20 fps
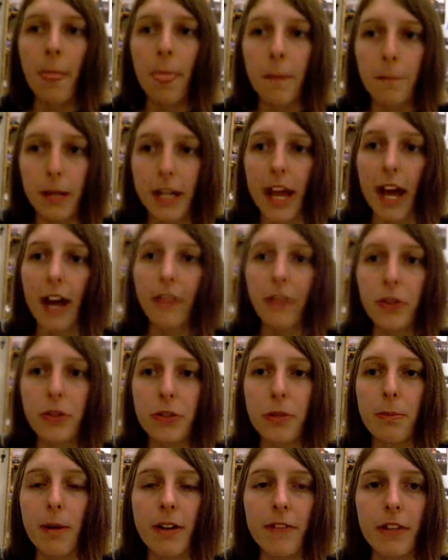But yeah, those
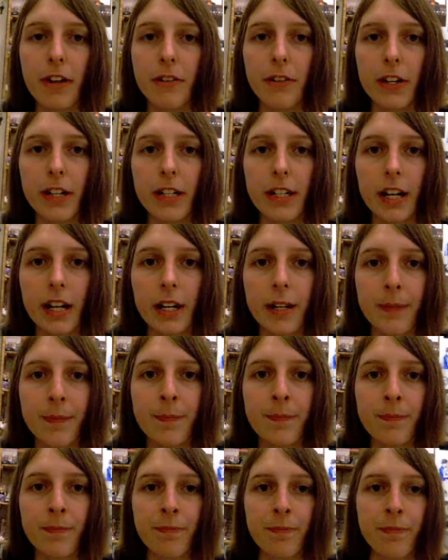are my favorite
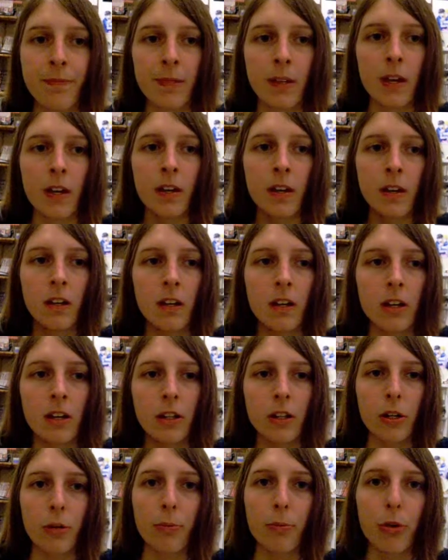
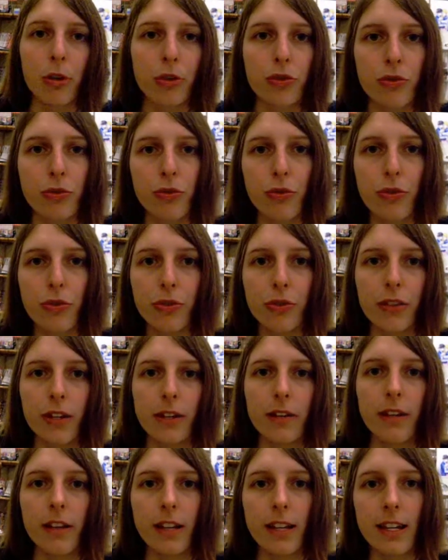commercials
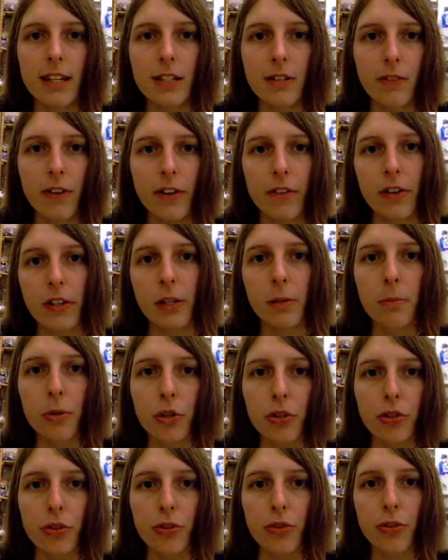and least favorite
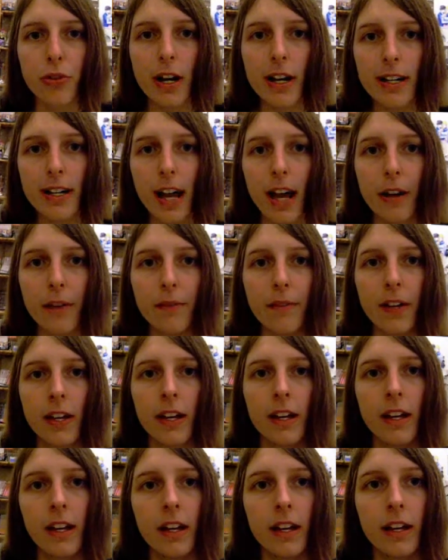commercials right now.
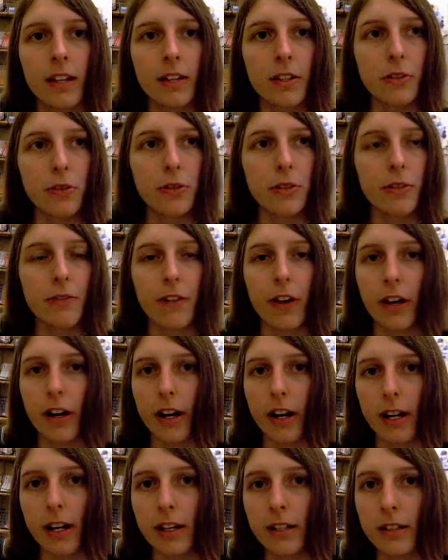This was a
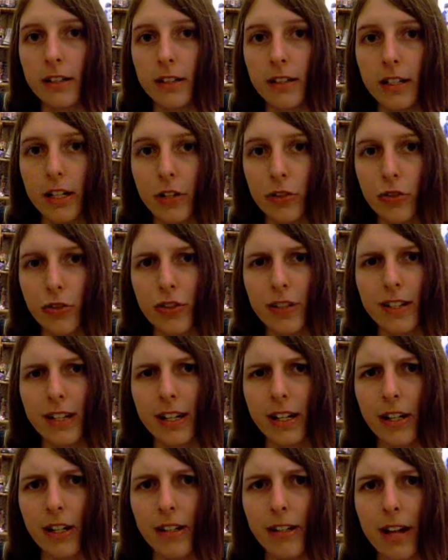very
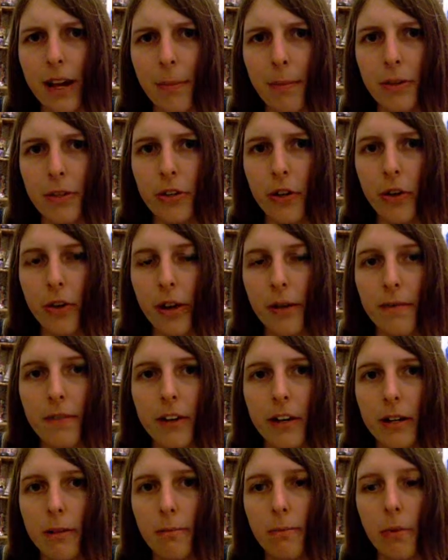interesting episode. I'm
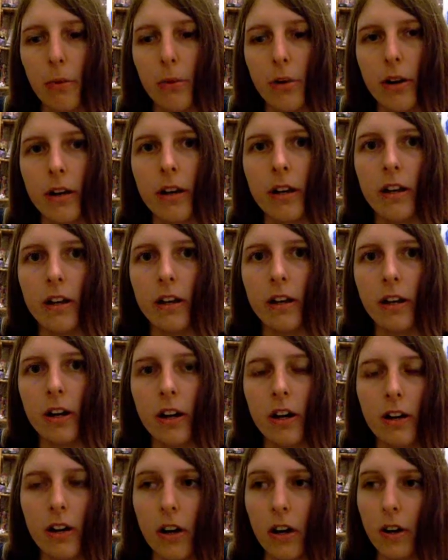very bored.
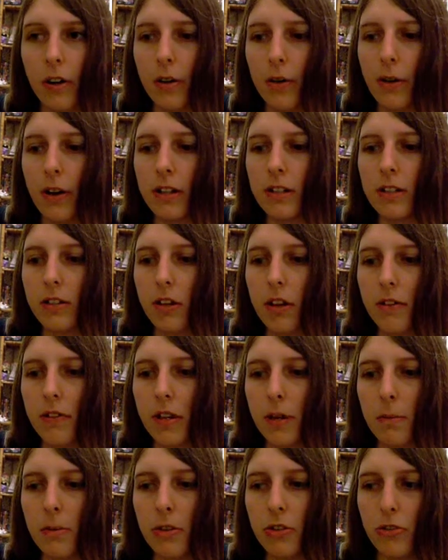Oh, I still have
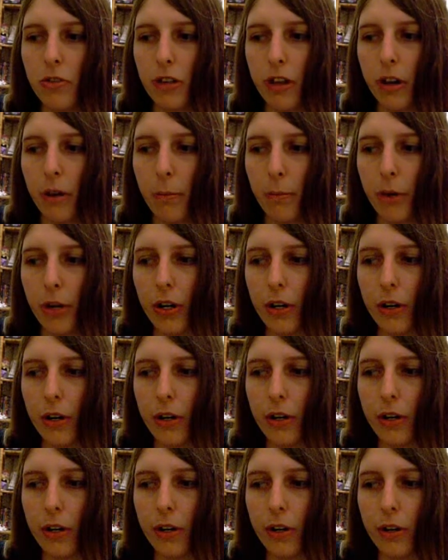chemistry homework.